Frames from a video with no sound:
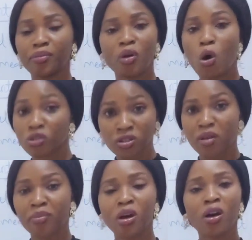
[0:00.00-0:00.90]

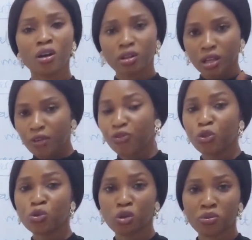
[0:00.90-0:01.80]
awesome if
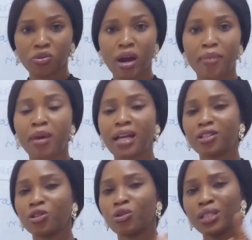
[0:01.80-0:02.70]
you subscribe,
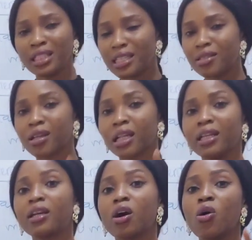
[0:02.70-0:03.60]
and you need to
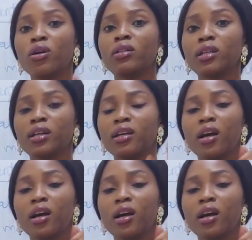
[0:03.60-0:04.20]
click on the